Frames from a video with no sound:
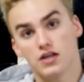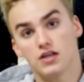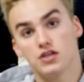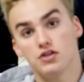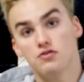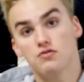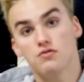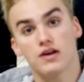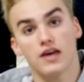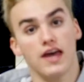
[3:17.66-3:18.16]

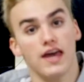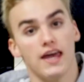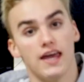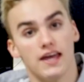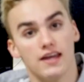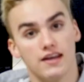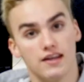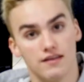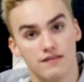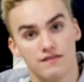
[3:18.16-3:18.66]
You
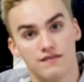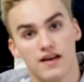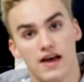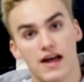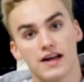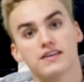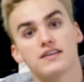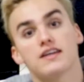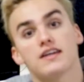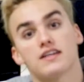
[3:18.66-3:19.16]
can, in
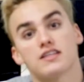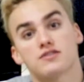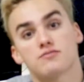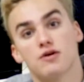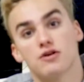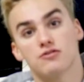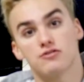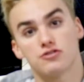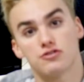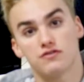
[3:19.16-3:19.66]
fact,
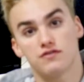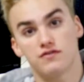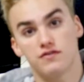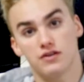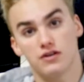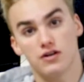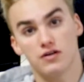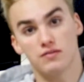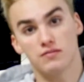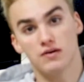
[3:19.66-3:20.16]
expose your
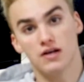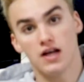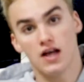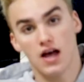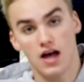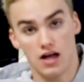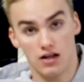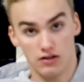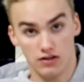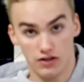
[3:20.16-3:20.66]
film
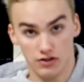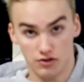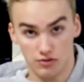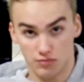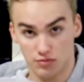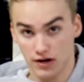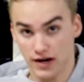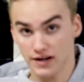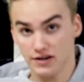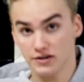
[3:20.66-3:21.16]
a little
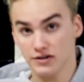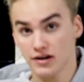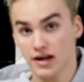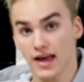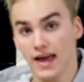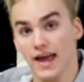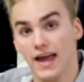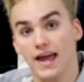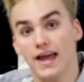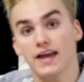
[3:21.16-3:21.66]
brighter
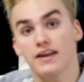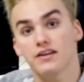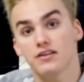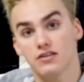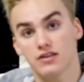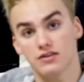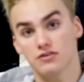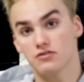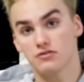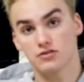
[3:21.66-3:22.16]
and a
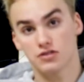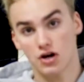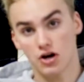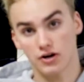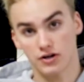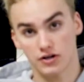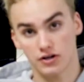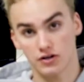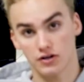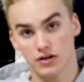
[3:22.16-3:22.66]
little
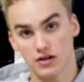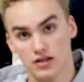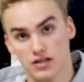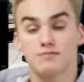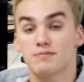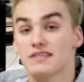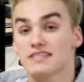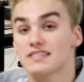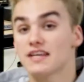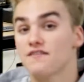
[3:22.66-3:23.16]
darker,
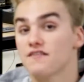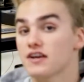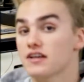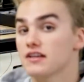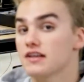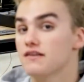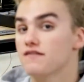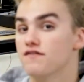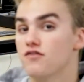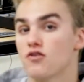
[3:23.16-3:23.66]

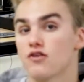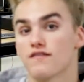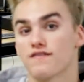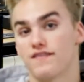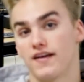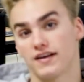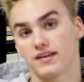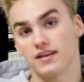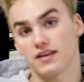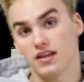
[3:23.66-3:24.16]
specifically for
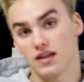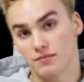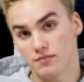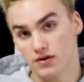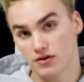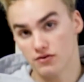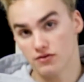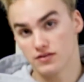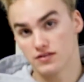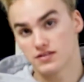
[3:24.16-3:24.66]
affecting the
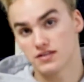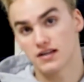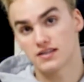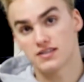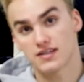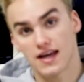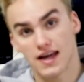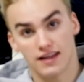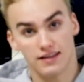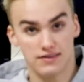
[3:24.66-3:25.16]
mood,
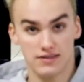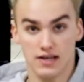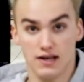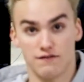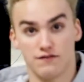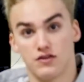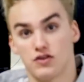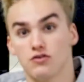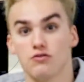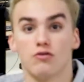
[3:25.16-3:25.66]
such as
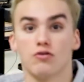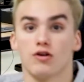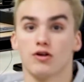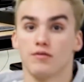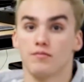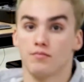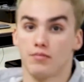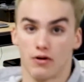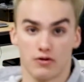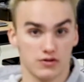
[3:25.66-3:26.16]
if you were,
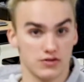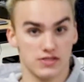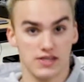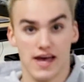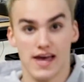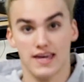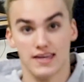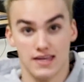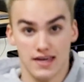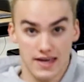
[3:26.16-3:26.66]
per
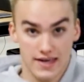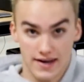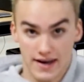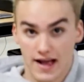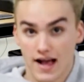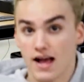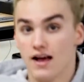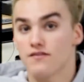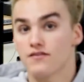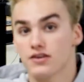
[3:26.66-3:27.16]
se, in
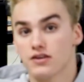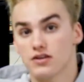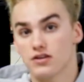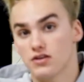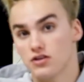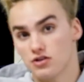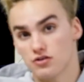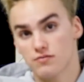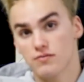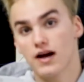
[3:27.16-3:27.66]
heaven,
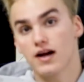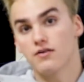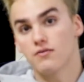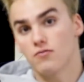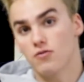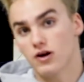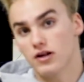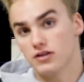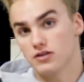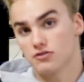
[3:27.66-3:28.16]
you might
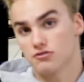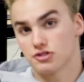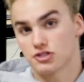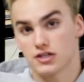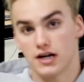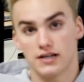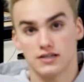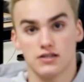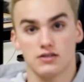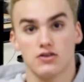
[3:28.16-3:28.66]
want your
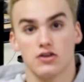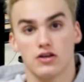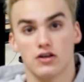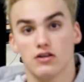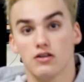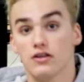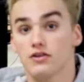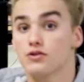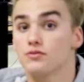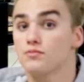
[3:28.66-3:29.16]
shot to look a
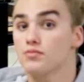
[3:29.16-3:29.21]
little